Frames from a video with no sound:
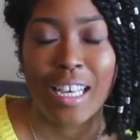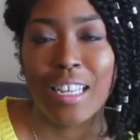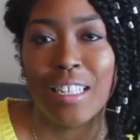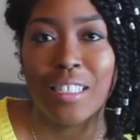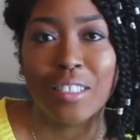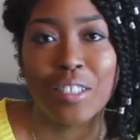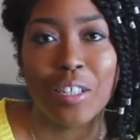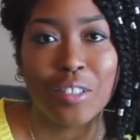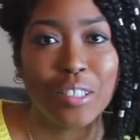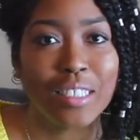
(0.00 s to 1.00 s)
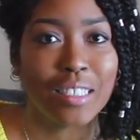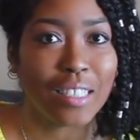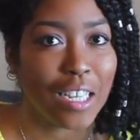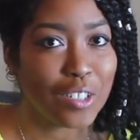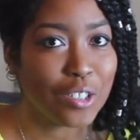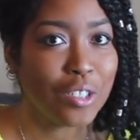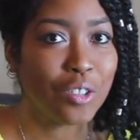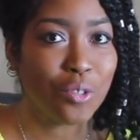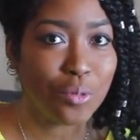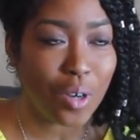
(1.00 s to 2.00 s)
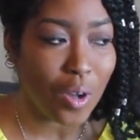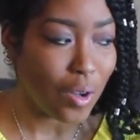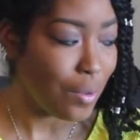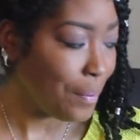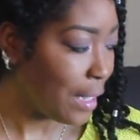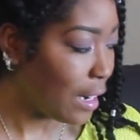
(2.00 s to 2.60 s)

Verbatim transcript: It is another designer shoe haul,